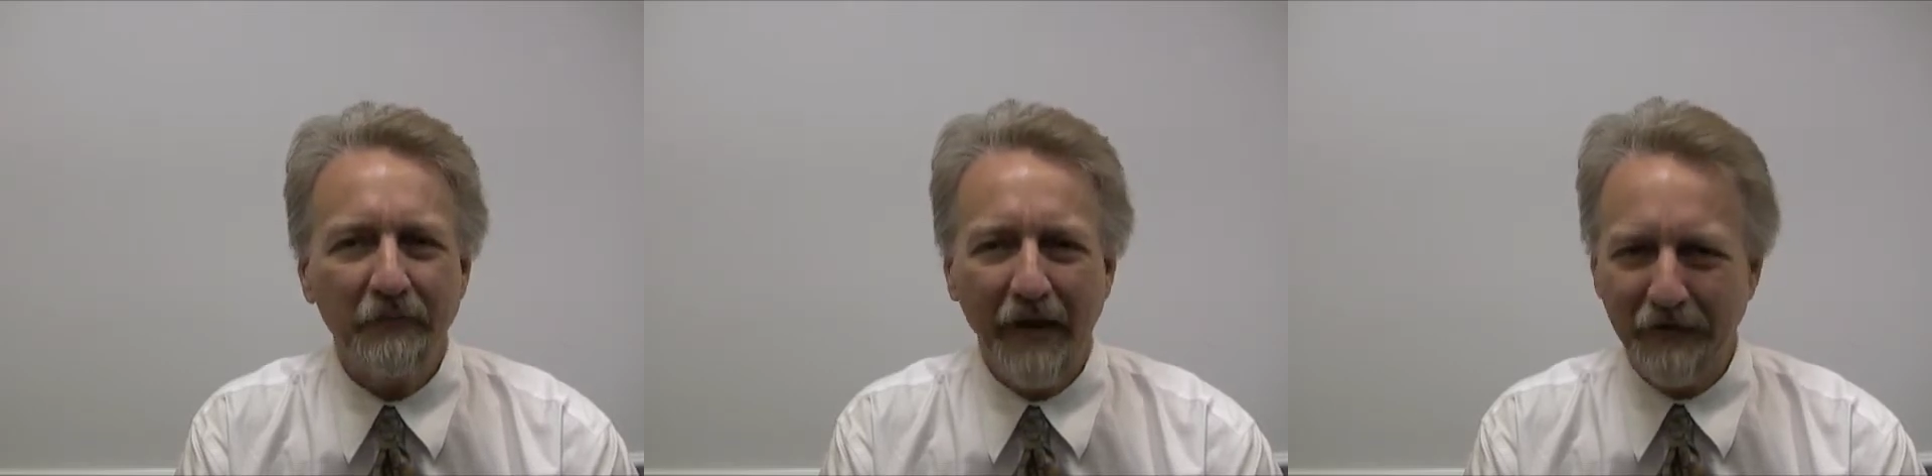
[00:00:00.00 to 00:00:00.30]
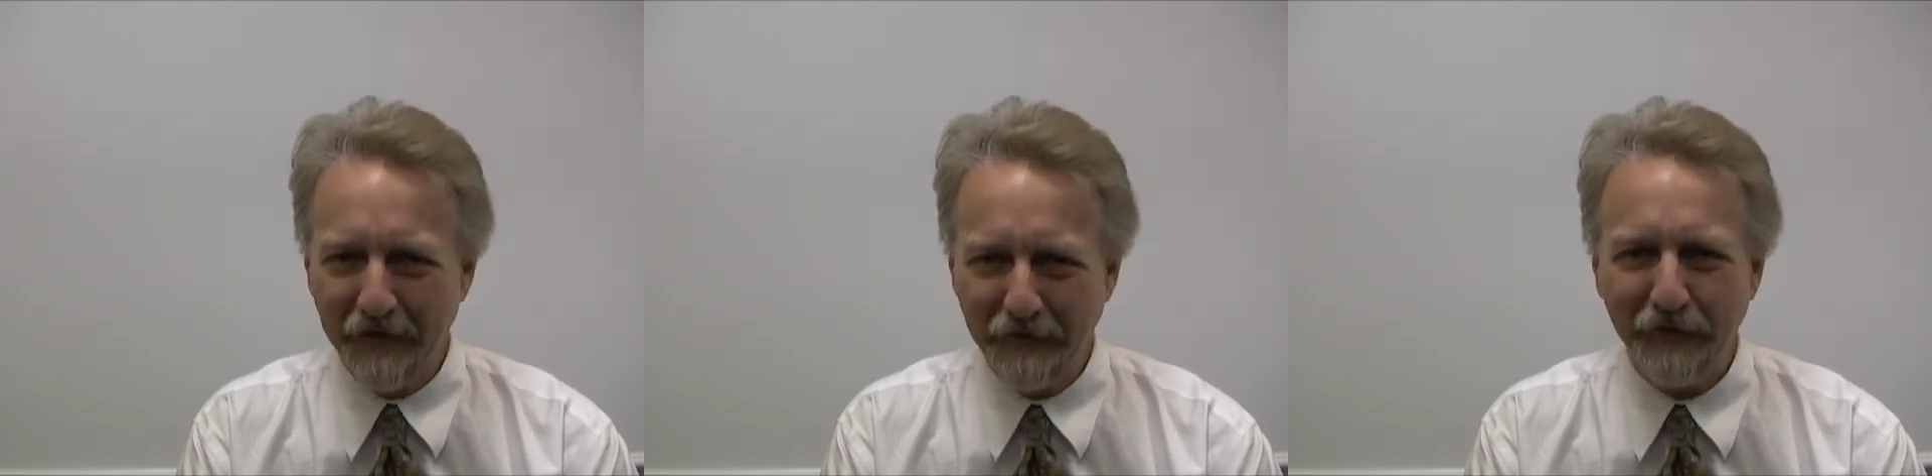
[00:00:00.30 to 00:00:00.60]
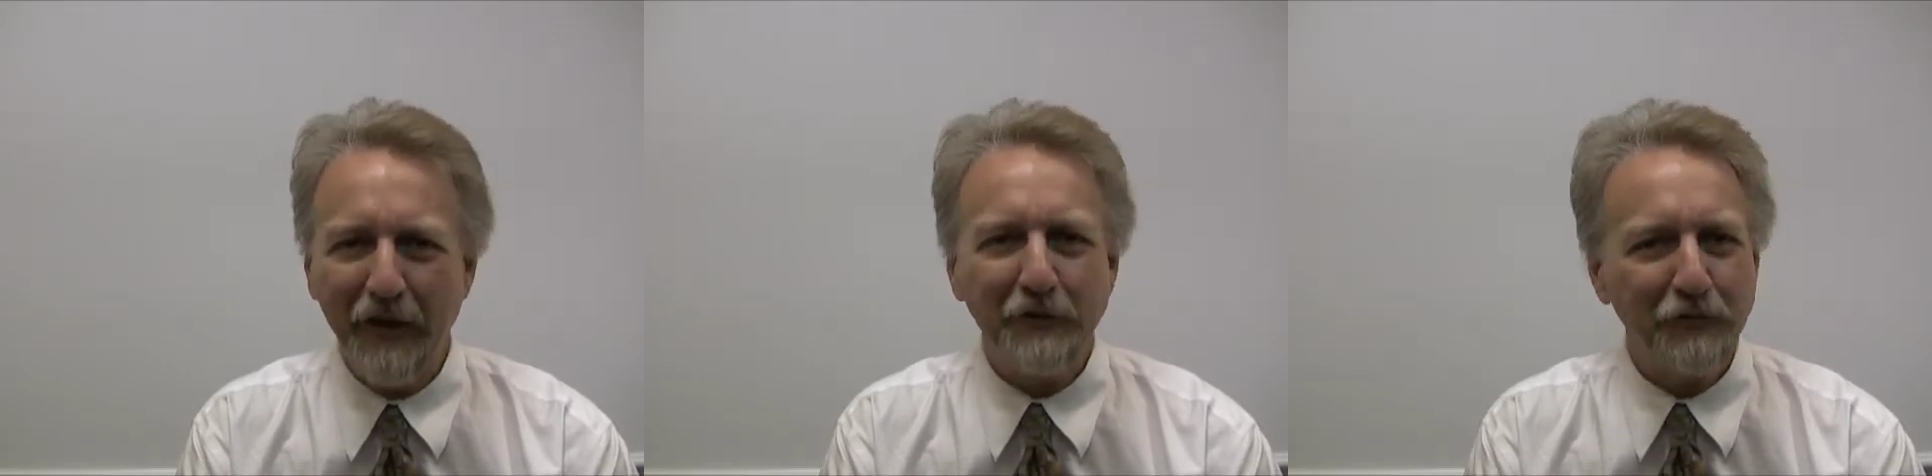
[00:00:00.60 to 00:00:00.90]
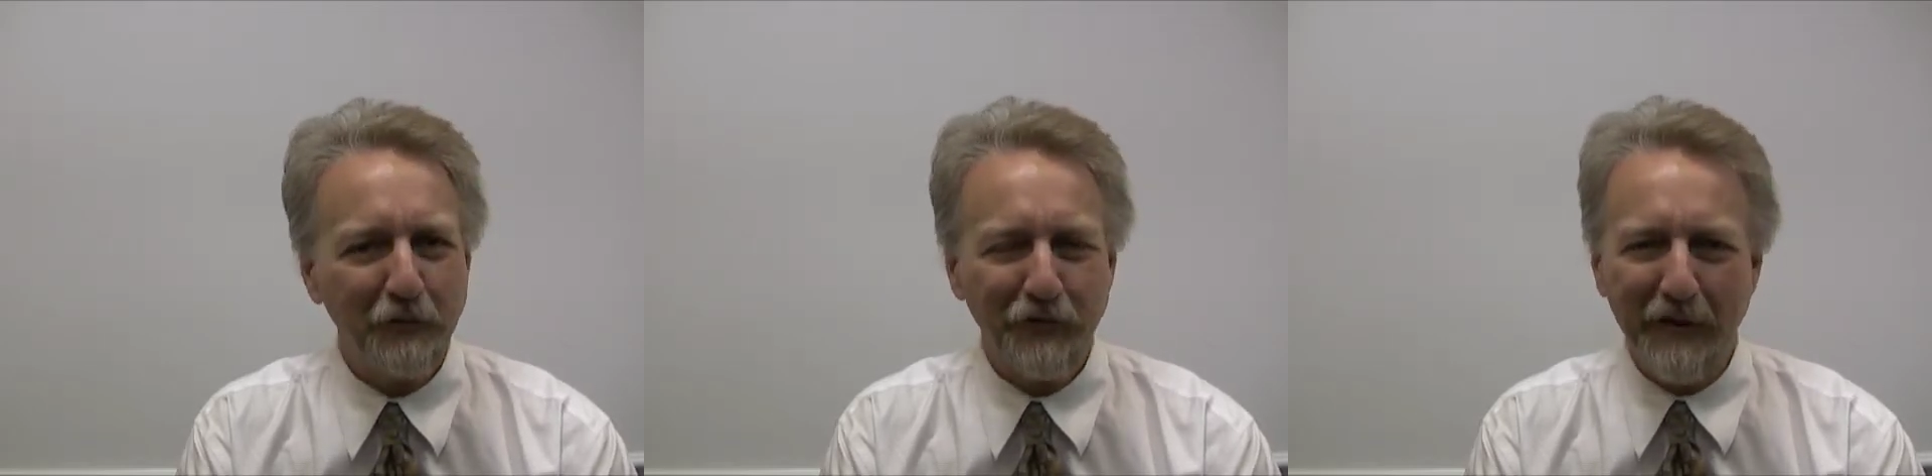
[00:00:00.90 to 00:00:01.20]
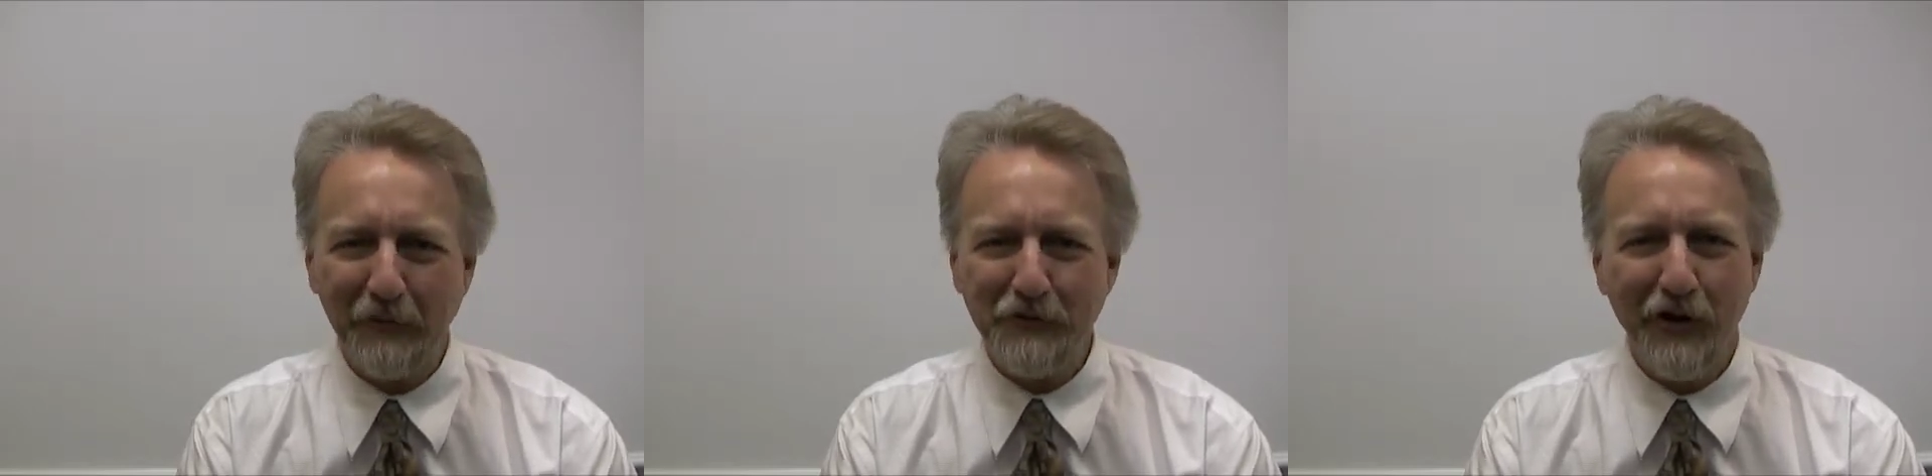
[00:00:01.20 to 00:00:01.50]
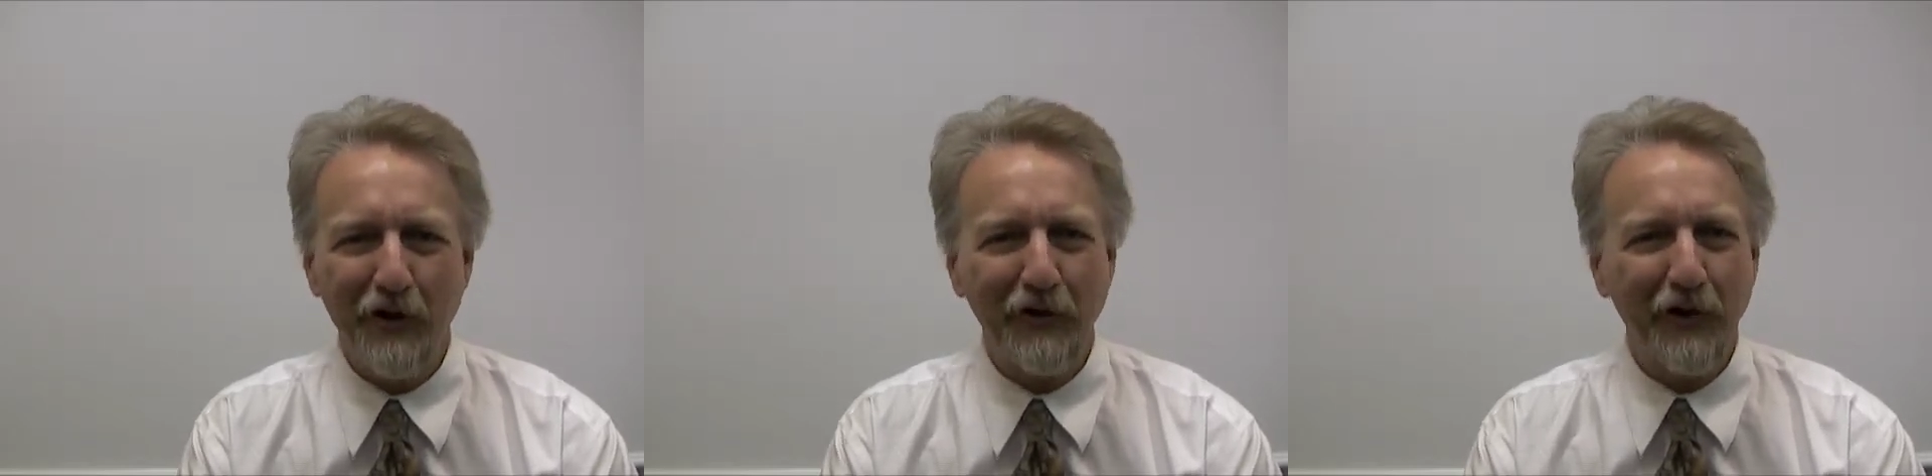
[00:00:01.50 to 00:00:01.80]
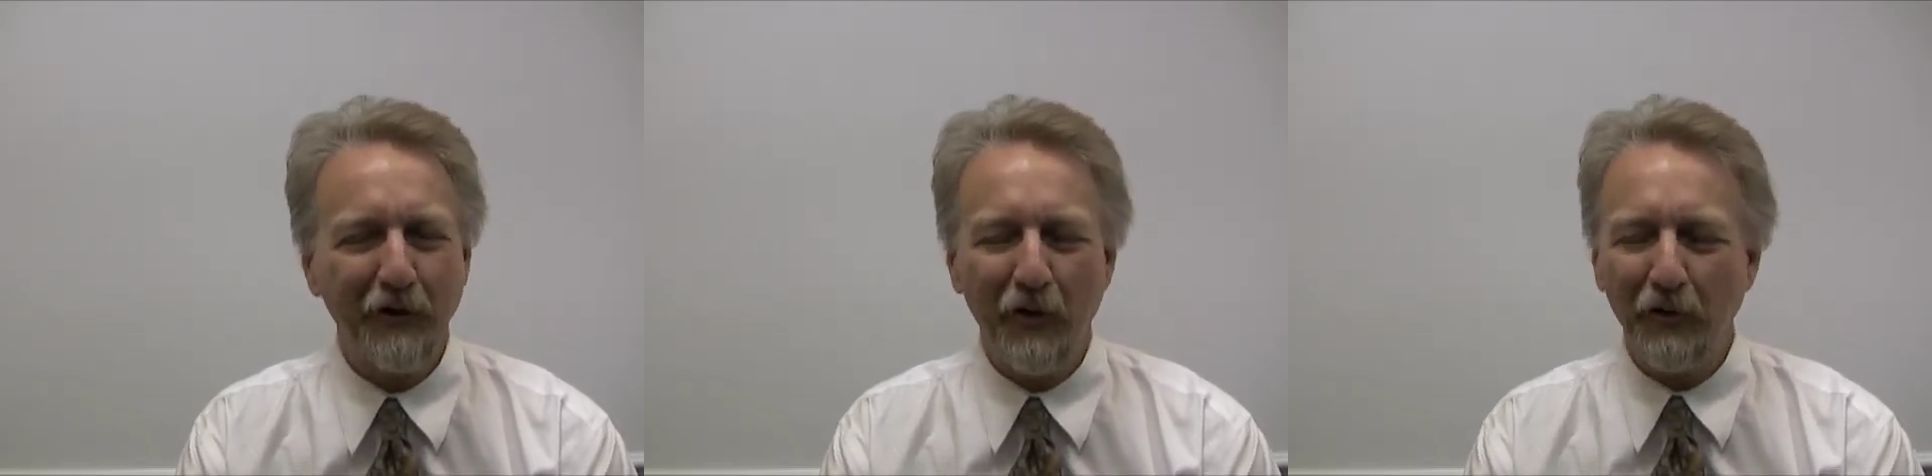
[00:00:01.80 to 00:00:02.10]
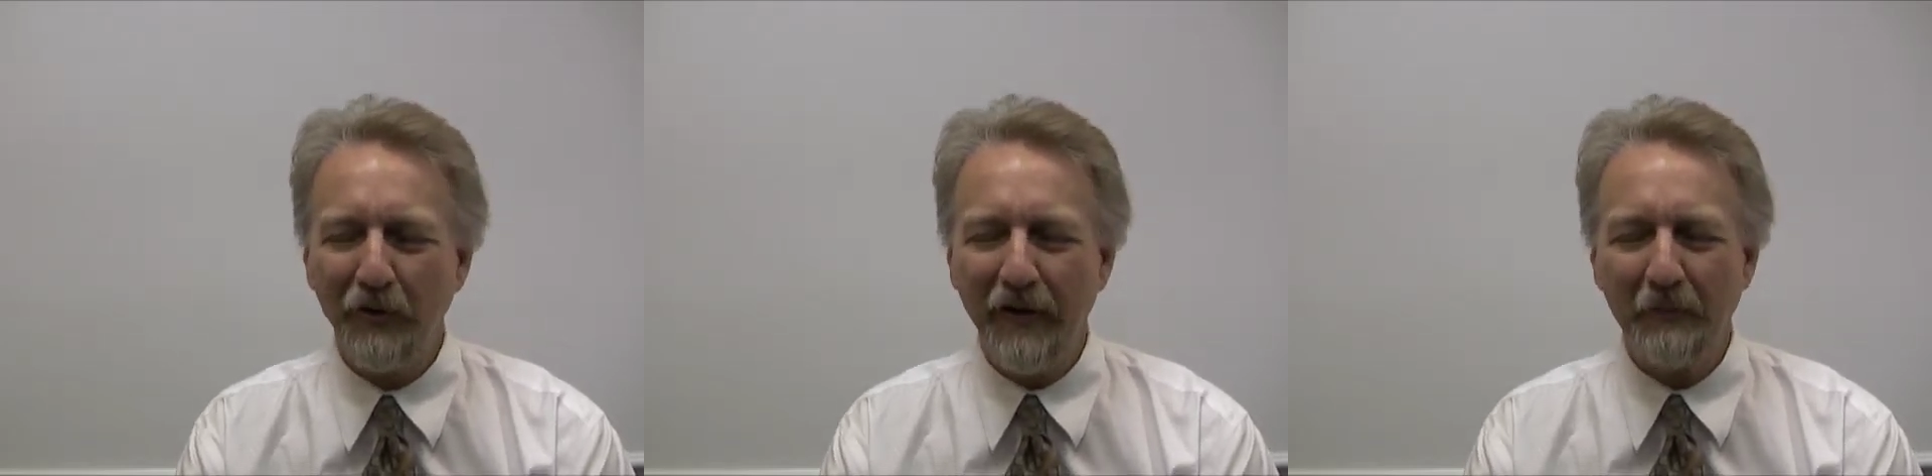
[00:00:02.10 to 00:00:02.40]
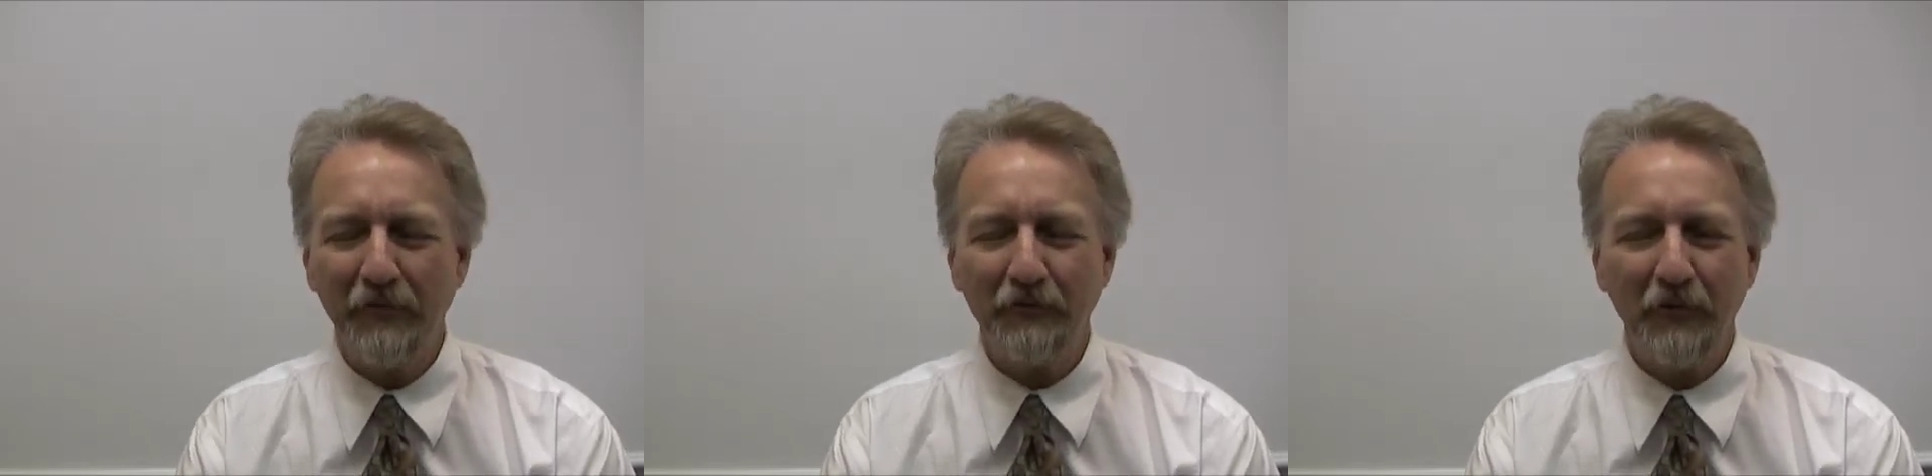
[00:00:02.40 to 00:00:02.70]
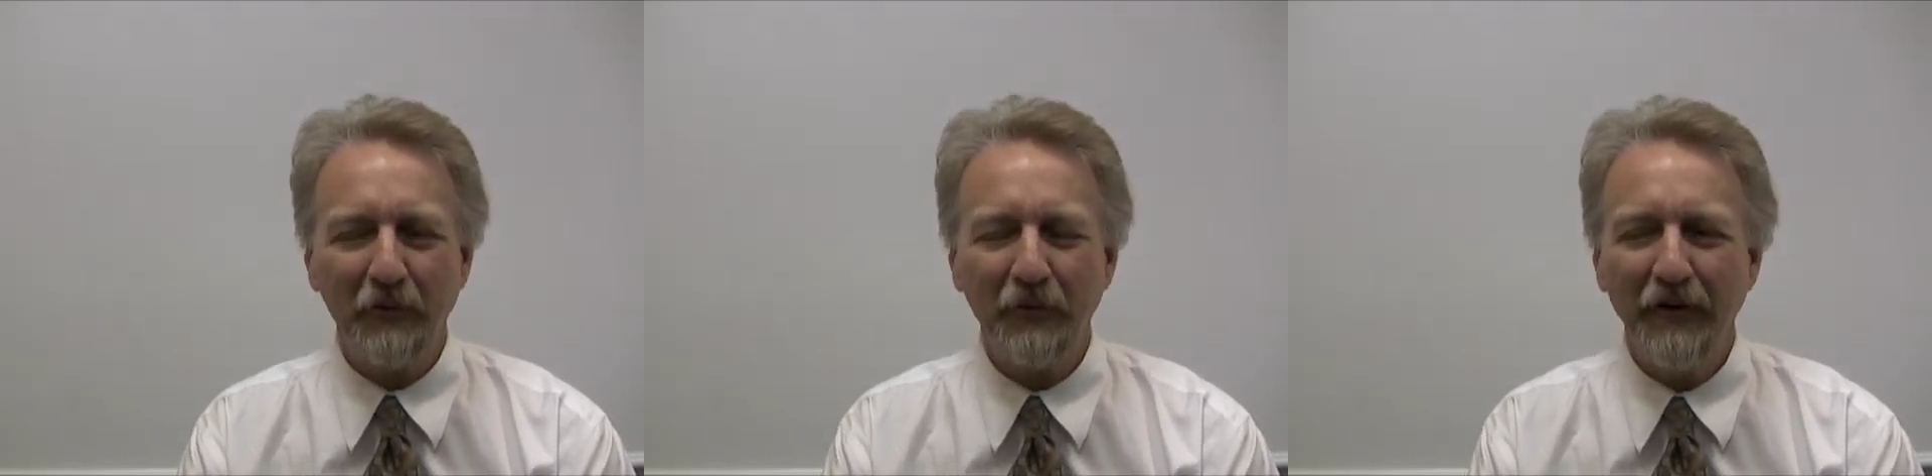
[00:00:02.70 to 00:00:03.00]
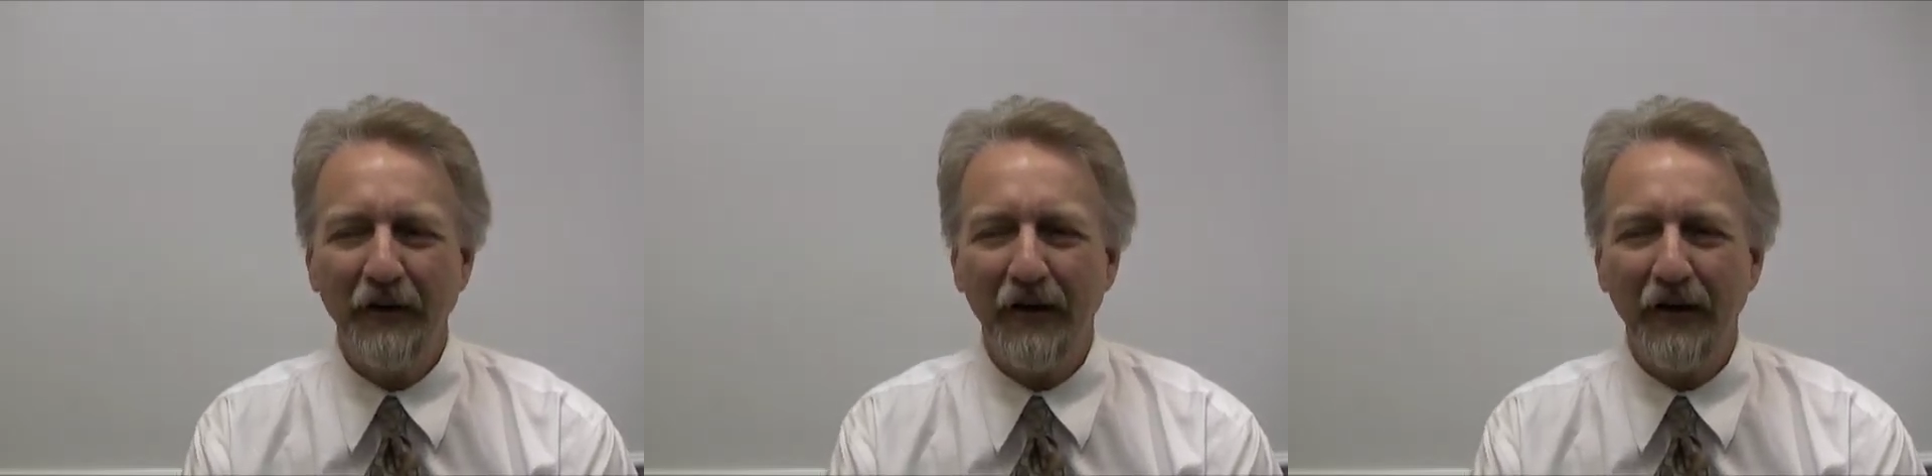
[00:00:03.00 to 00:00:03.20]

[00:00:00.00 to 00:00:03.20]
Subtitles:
As I said, from family child care all the way up through